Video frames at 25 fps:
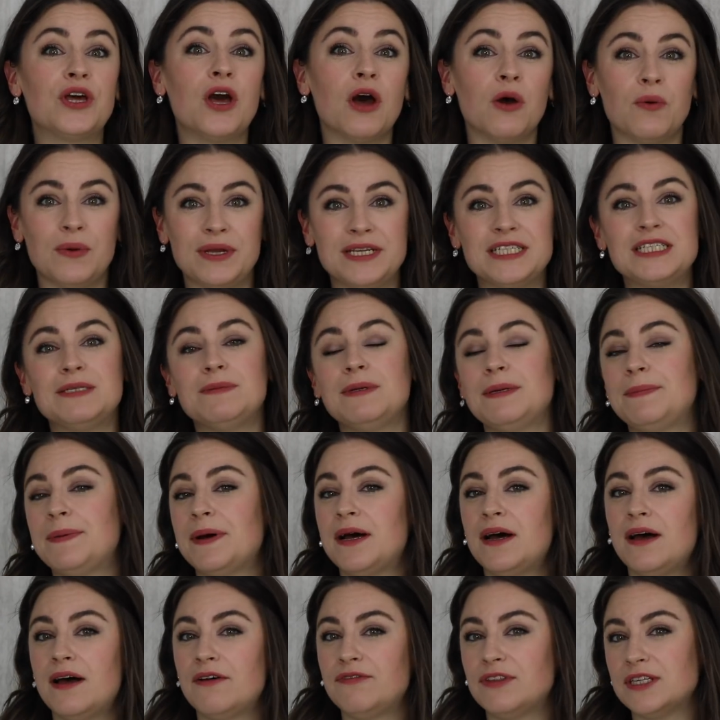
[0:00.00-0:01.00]
going to be
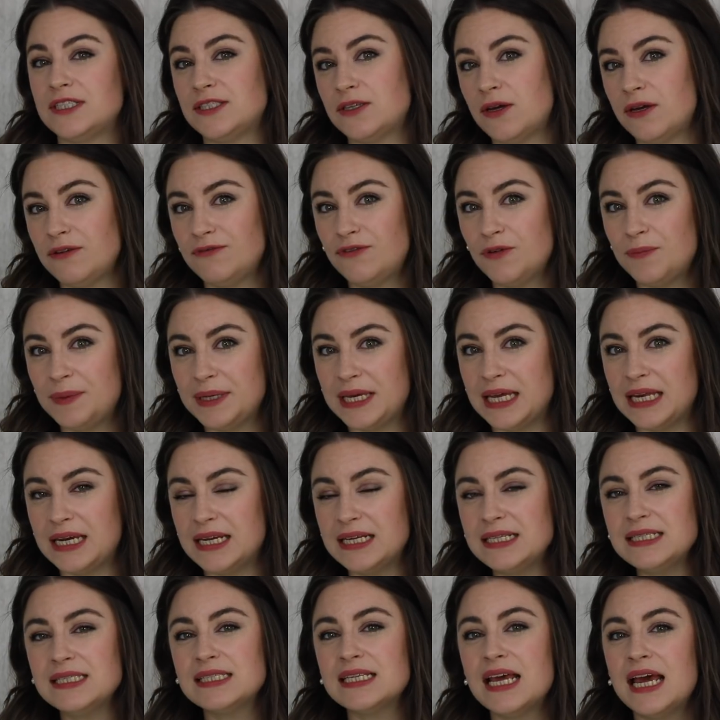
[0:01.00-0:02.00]
part of the Sewing for
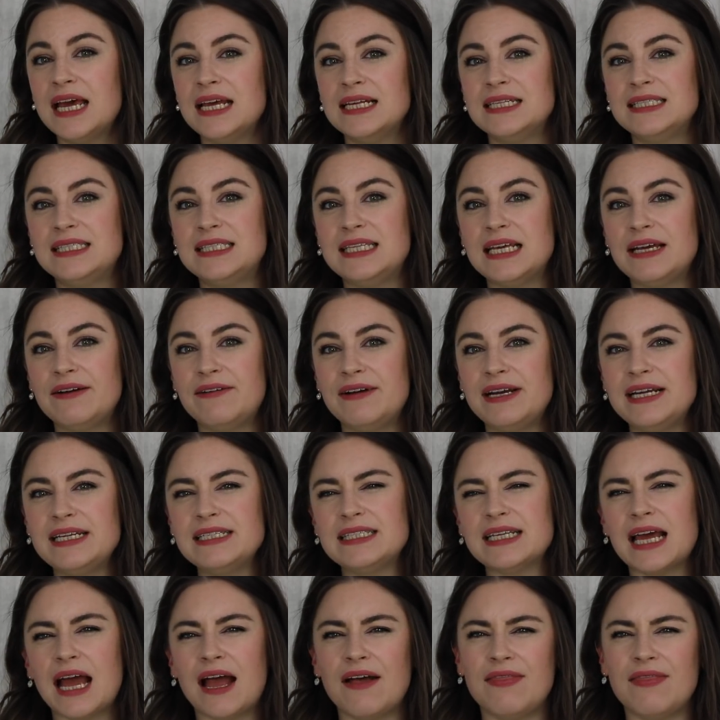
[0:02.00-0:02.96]
Beginners series,